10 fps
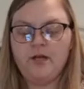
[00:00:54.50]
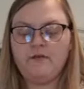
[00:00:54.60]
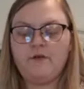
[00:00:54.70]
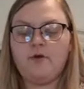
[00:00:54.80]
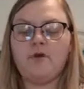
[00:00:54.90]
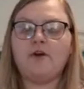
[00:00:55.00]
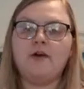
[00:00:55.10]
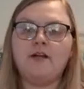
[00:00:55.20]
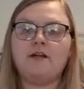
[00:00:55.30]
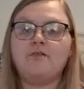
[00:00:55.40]
If y'all want to go
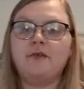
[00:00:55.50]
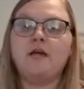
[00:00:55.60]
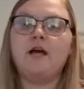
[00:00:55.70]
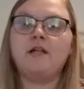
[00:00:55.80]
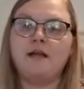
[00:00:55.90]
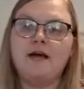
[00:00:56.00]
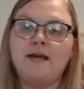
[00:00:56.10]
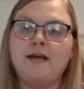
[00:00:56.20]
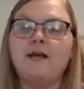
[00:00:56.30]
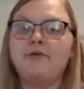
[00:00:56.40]
ahead and give me a
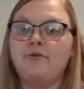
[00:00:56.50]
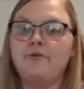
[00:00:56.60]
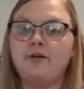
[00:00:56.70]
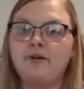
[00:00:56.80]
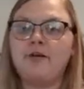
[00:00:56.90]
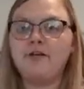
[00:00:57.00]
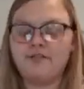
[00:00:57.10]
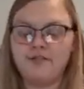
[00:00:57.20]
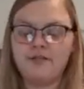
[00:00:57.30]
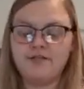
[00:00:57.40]
like, and if you want to go ahead
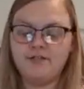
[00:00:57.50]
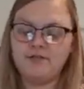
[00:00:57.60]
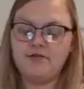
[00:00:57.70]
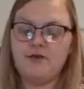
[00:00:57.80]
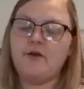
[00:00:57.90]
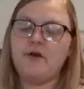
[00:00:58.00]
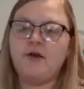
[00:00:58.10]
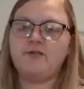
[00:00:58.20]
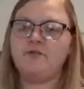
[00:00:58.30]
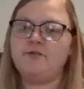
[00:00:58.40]
and share too, that'd be
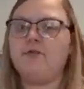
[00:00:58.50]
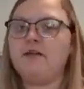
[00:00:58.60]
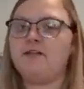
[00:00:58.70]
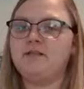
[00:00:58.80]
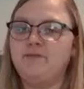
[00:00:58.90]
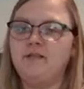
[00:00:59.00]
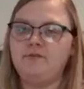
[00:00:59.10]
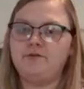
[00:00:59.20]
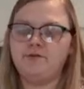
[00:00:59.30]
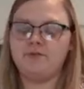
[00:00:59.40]
awesome so we can get as many
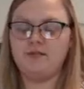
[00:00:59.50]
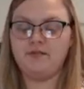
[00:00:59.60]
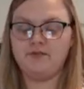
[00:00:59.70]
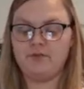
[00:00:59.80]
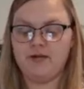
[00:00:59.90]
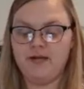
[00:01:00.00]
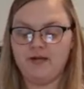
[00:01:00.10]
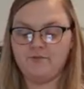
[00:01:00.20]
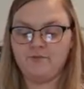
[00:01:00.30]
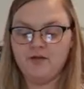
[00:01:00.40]
viewers in here as we can.